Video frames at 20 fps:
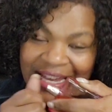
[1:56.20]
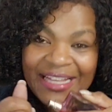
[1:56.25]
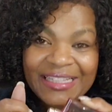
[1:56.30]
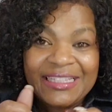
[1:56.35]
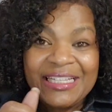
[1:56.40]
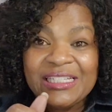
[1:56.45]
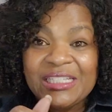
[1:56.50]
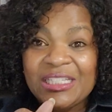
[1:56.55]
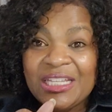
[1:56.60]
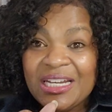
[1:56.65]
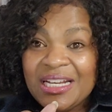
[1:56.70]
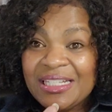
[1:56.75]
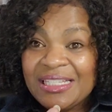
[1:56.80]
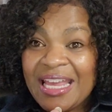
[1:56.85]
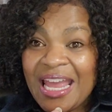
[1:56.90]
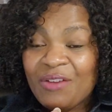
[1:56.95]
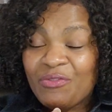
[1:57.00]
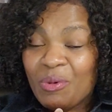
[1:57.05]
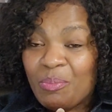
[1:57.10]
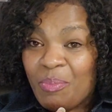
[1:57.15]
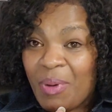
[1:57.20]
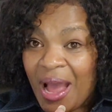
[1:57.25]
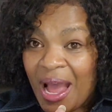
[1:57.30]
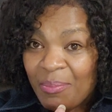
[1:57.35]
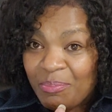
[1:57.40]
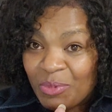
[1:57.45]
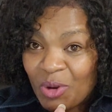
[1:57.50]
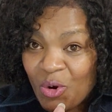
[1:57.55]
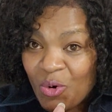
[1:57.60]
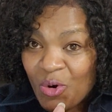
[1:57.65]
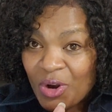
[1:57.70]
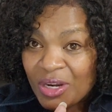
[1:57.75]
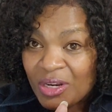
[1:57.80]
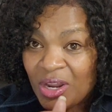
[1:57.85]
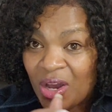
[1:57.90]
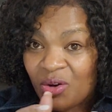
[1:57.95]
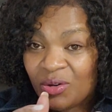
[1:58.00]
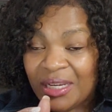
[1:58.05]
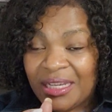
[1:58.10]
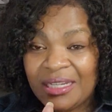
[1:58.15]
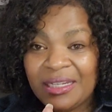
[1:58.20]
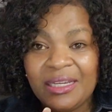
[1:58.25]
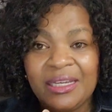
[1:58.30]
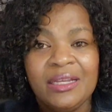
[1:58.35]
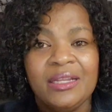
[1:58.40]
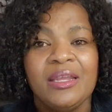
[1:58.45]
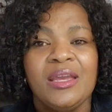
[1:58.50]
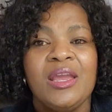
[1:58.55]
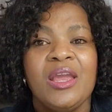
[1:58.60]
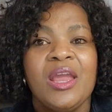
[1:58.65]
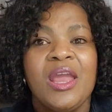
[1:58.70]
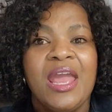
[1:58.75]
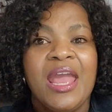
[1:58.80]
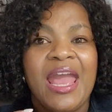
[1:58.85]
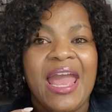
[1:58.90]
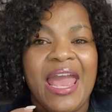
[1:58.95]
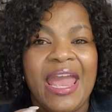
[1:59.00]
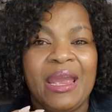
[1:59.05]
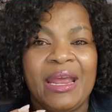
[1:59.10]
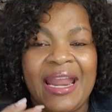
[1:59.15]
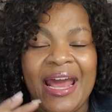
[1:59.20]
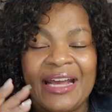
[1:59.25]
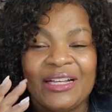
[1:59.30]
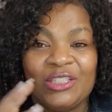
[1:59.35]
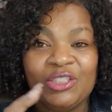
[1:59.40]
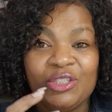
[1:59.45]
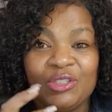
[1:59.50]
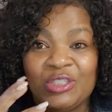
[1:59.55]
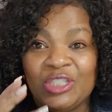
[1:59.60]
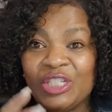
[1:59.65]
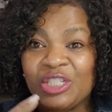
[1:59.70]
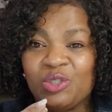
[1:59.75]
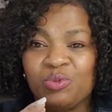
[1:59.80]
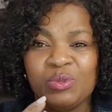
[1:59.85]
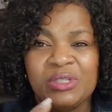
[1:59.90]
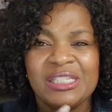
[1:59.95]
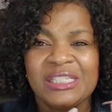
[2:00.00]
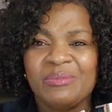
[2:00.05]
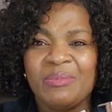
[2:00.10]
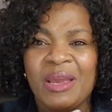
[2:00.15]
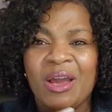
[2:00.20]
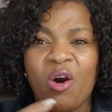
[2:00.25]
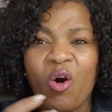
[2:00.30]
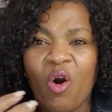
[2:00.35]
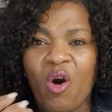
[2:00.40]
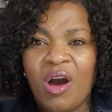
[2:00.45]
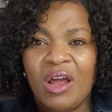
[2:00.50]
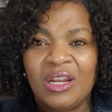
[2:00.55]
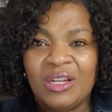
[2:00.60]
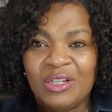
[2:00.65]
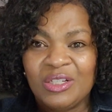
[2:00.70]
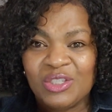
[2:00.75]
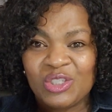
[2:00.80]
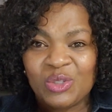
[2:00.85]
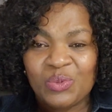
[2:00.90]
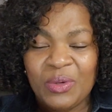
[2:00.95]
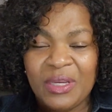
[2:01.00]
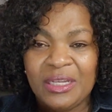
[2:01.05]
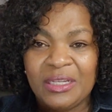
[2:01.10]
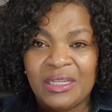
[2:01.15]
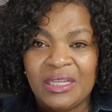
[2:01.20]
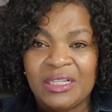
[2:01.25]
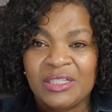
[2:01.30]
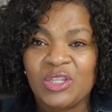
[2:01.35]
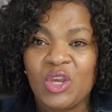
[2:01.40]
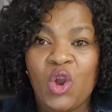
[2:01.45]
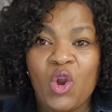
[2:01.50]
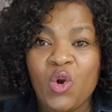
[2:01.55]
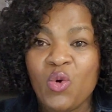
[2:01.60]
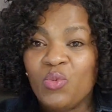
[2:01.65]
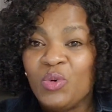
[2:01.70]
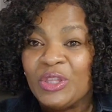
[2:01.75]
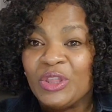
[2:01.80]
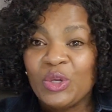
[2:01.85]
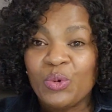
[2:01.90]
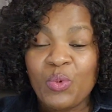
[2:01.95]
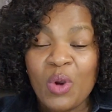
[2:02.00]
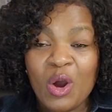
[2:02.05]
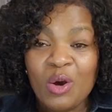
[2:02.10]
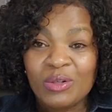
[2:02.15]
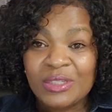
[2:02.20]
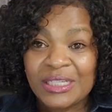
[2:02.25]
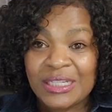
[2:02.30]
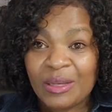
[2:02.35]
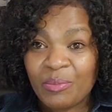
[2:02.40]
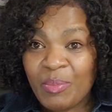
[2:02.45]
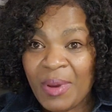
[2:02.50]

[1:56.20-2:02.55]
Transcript: This does have a popcorn note in it, and I just would smell all of the sweetness with the rose in the